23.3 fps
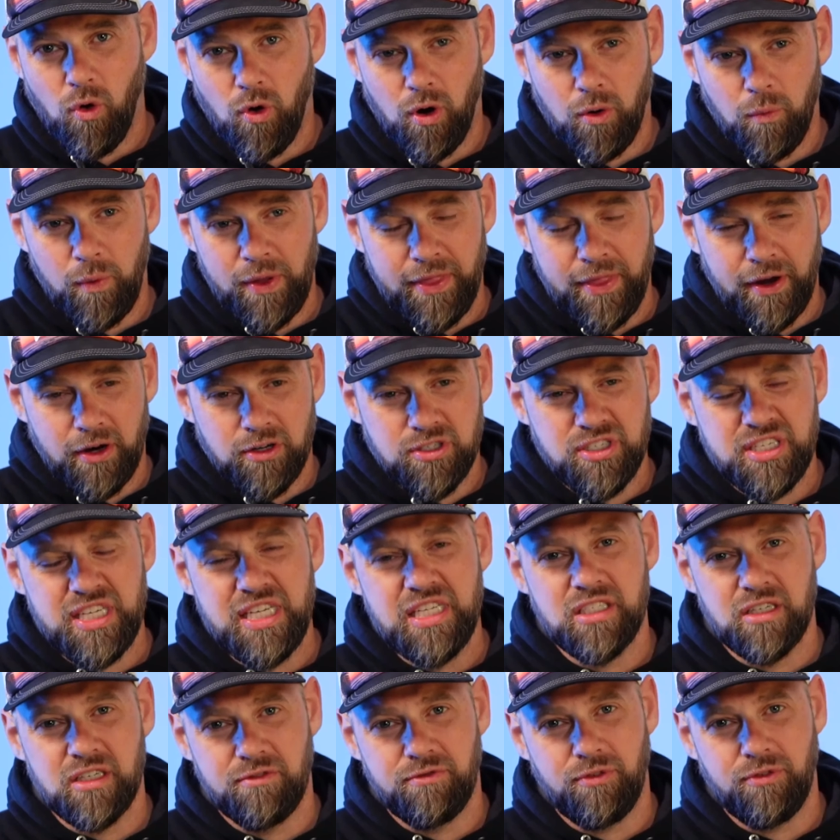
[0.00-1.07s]
when their
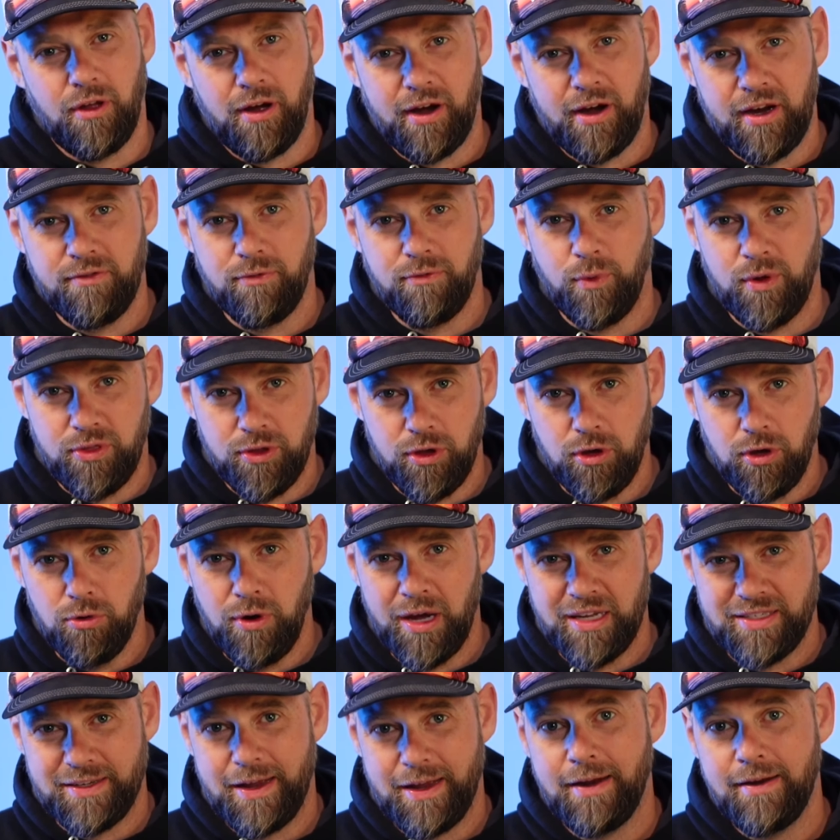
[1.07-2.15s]
season of life with you
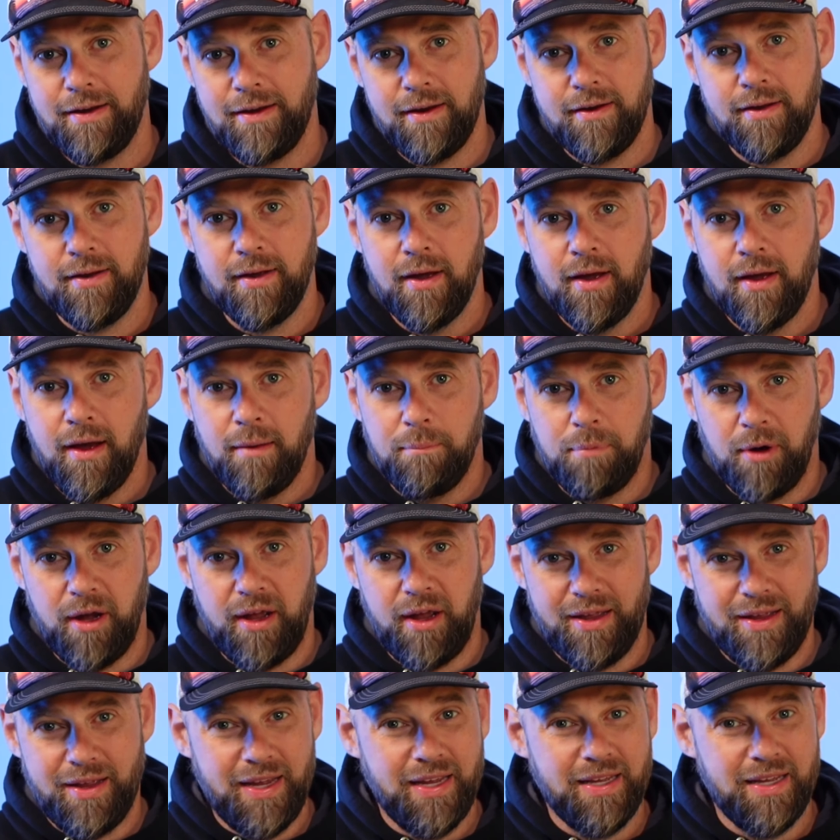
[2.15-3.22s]
has ended, but
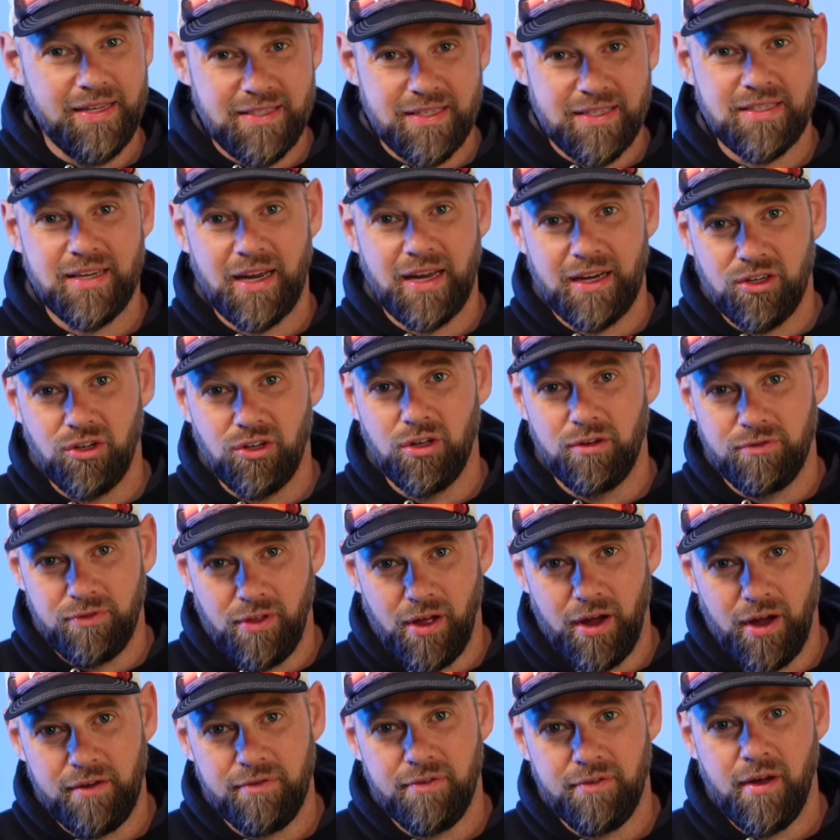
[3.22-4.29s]
it is the cycle of
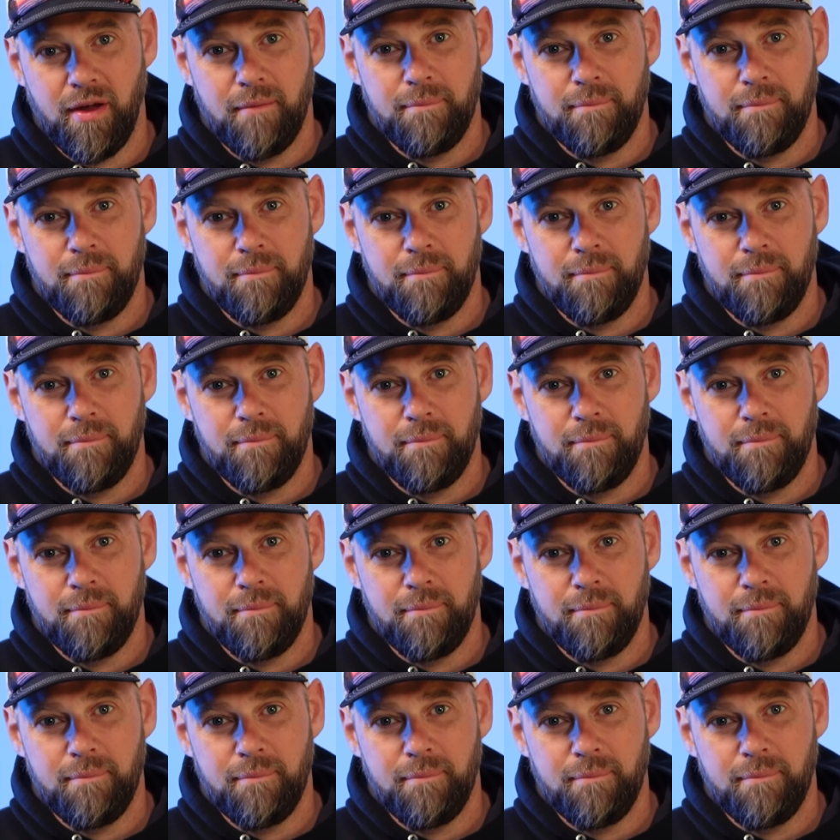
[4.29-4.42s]
life.